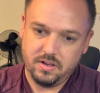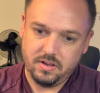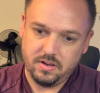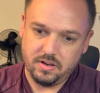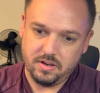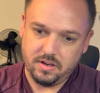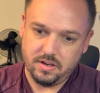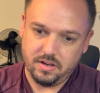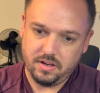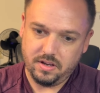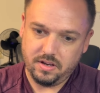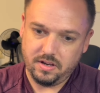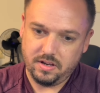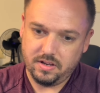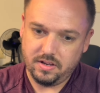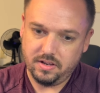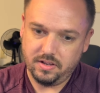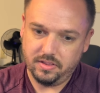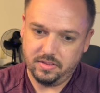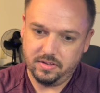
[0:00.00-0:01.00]
Okay,
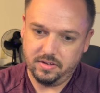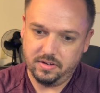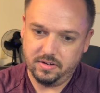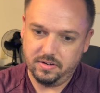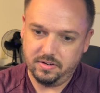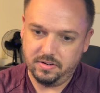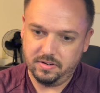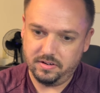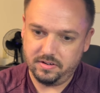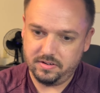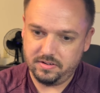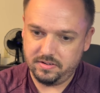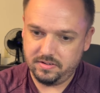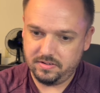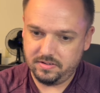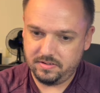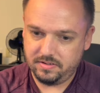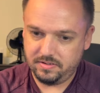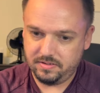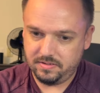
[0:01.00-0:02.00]
and then
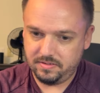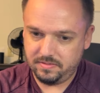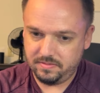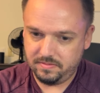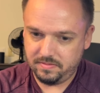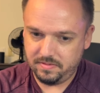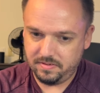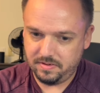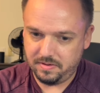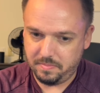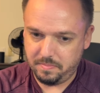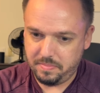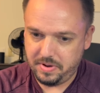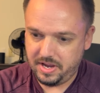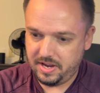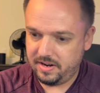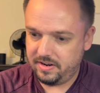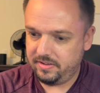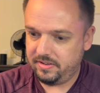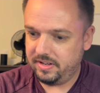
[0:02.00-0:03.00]
a
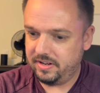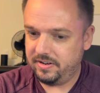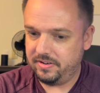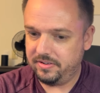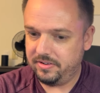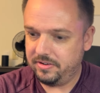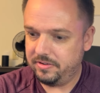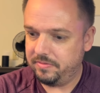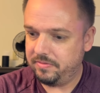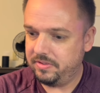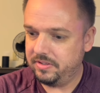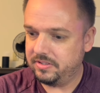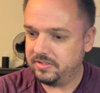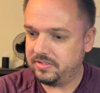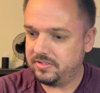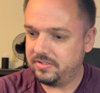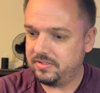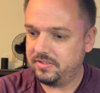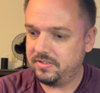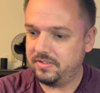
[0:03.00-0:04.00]
battle. I don't know if
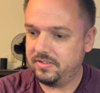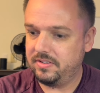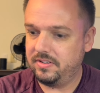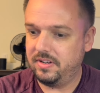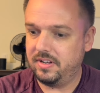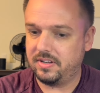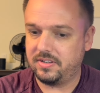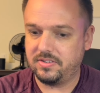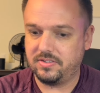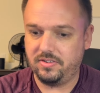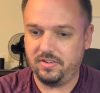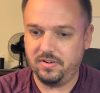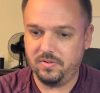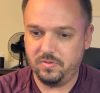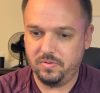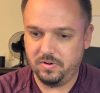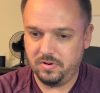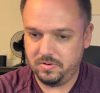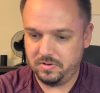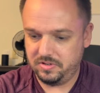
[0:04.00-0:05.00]
this next slot
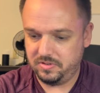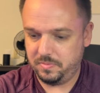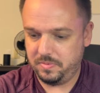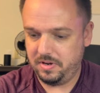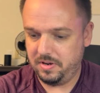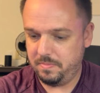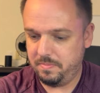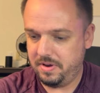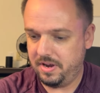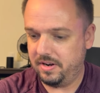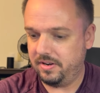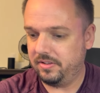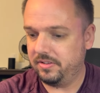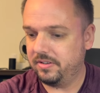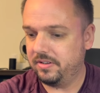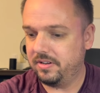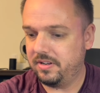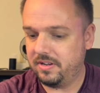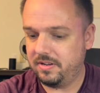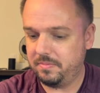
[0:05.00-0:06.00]
will always be a battle or
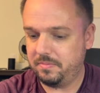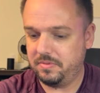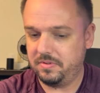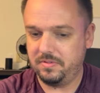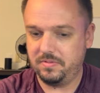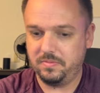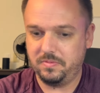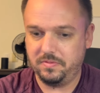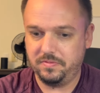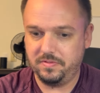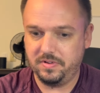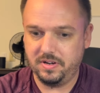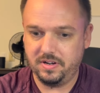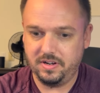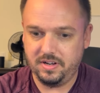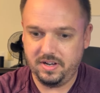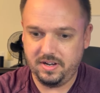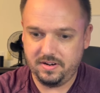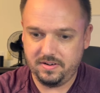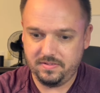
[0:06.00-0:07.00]
not, but we'll find
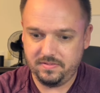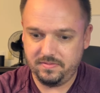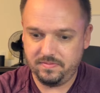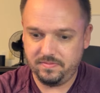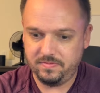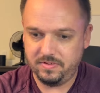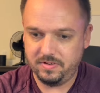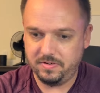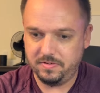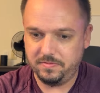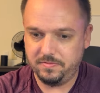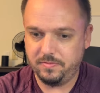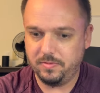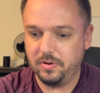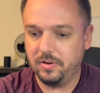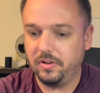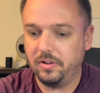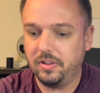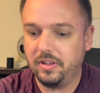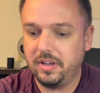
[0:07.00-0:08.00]
out. In a
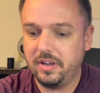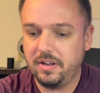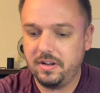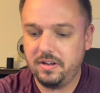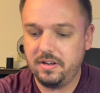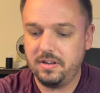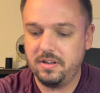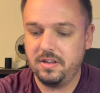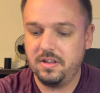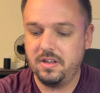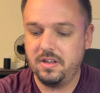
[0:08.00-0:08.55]
foil land.